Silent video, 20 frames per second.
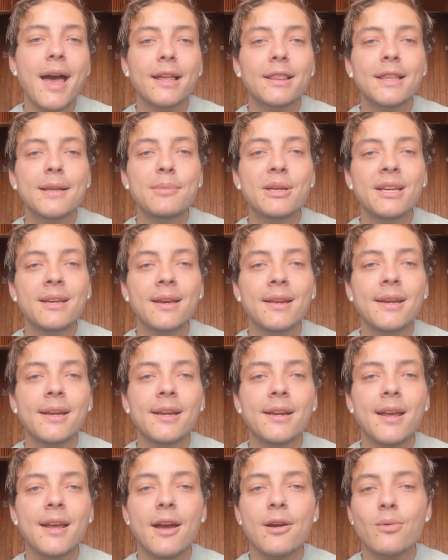At the
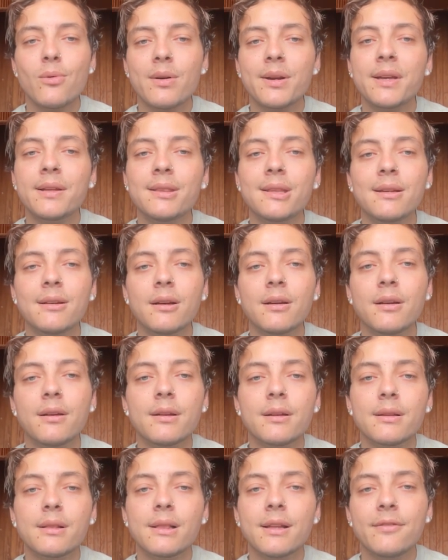beginning, I wanted
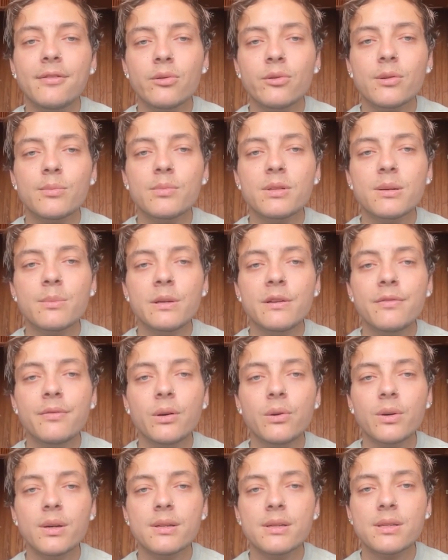the living room to be
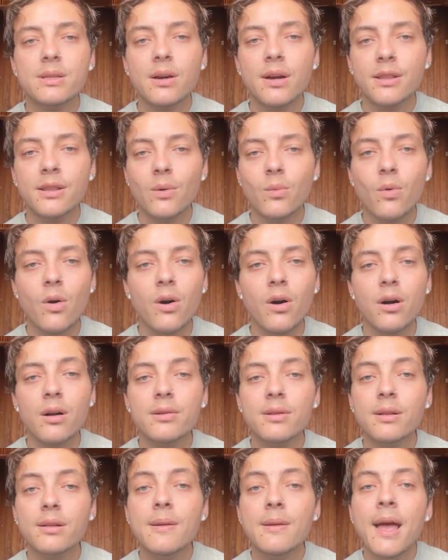focused on the
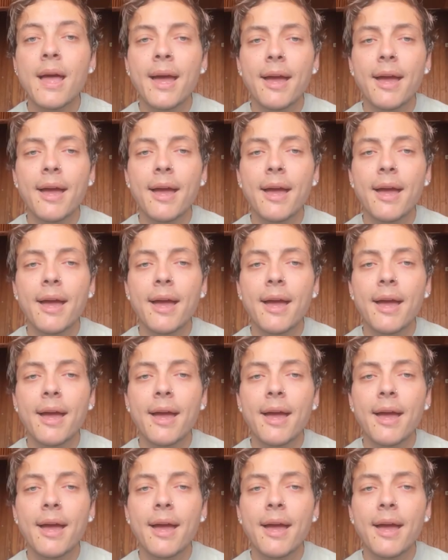wall,